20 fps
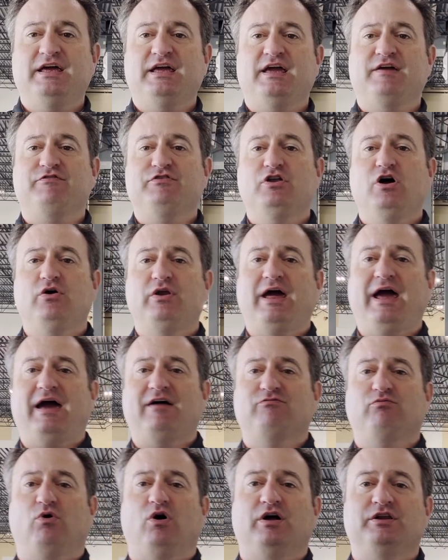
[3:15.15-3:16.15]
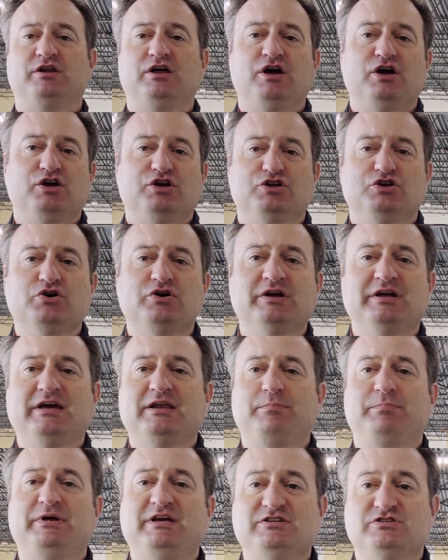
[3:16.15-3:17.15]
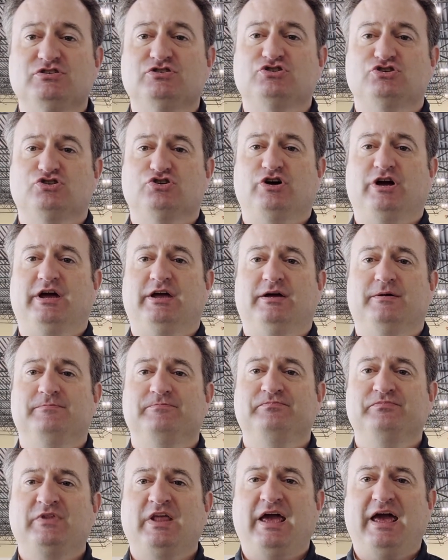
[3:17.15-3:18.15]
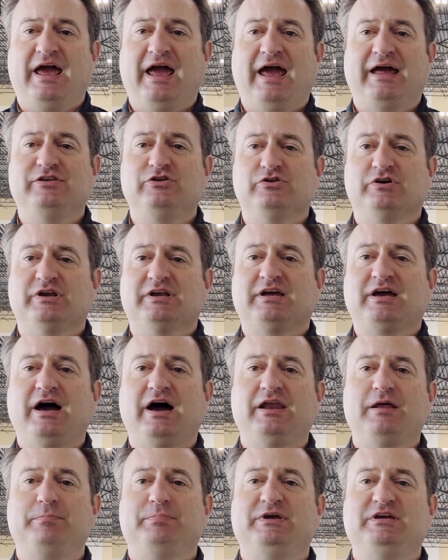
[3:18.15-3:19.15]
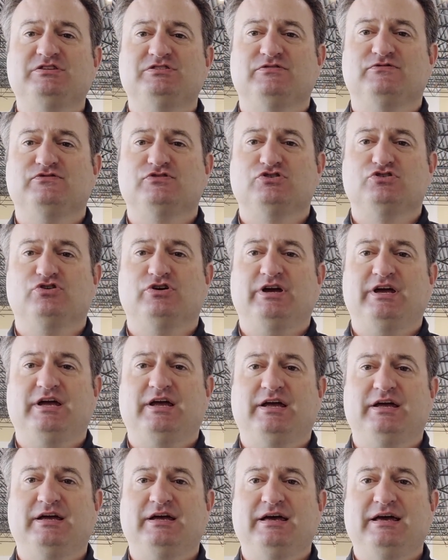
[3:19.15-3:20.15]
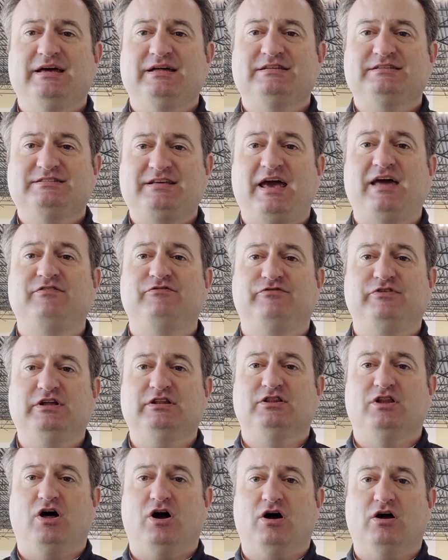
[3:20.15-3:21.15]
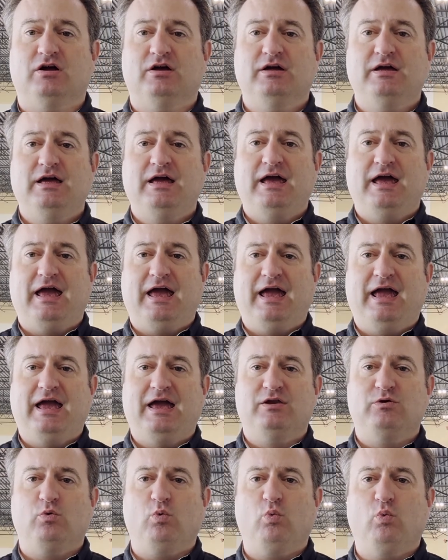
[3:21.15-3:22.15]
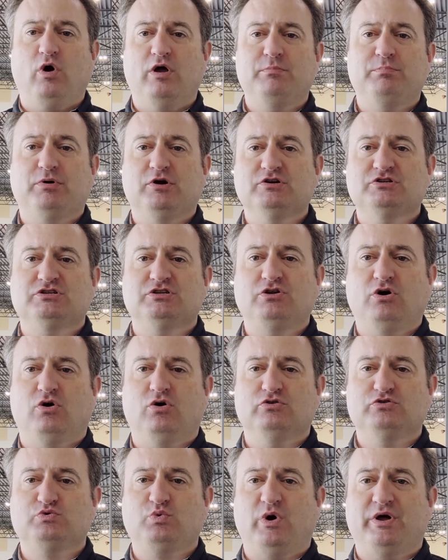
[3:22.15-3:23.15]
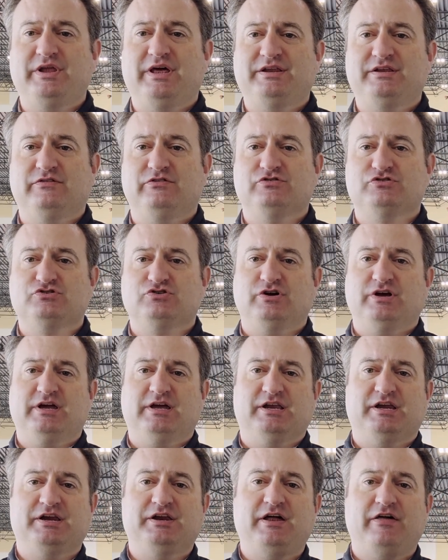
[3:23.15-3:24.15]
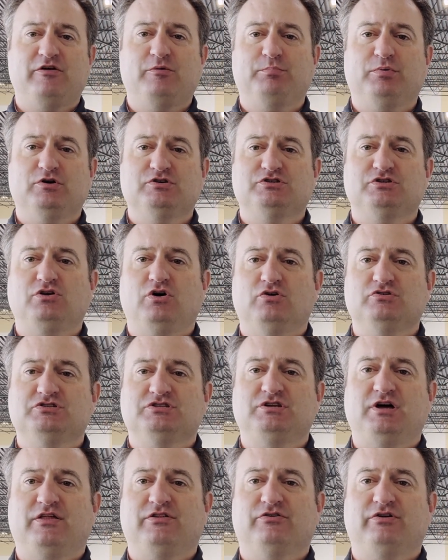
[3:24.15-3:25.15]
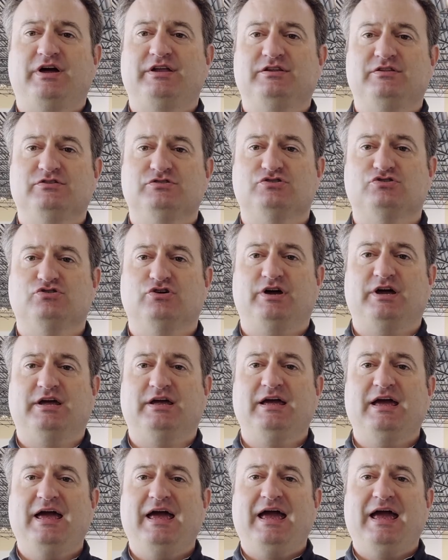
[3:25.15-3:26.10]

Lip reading: If you don't have one, you can get a piece of string, and you can cut a piece of string 10 feet long. And one person holds one end of the string and another person holds another end of the string.